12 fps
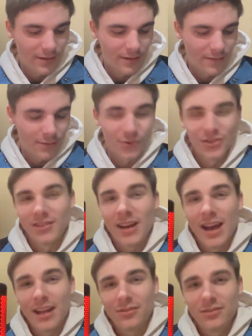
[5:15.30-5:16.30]

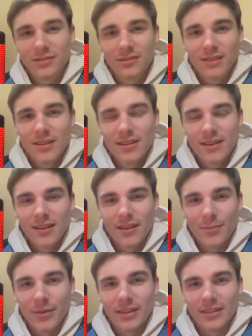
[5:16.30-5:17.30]
versatile
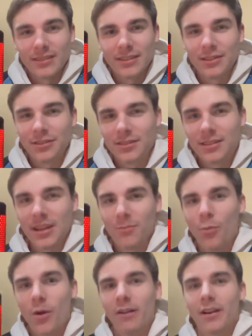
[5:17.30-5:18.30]
because, as you can see,
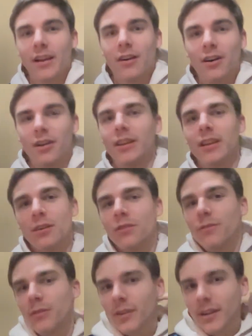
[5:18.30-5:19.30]
I'm wearing a hoodie
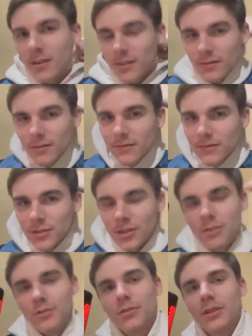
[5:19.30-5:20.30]
over it.
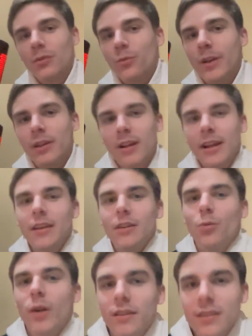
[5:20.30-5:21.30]
So during the winter, I could
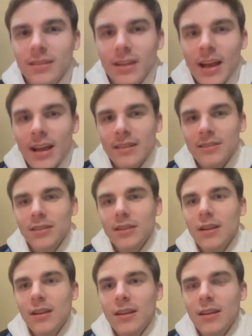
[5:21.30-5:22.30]
wear this as
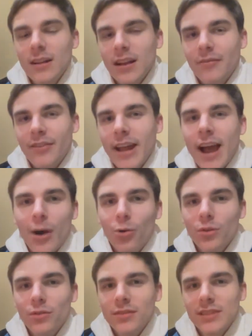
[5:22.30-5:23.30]
kind of an
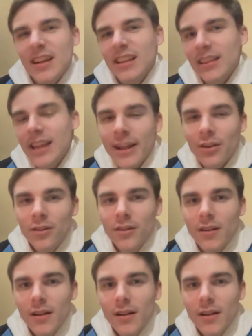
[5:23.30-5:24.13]
outside layer,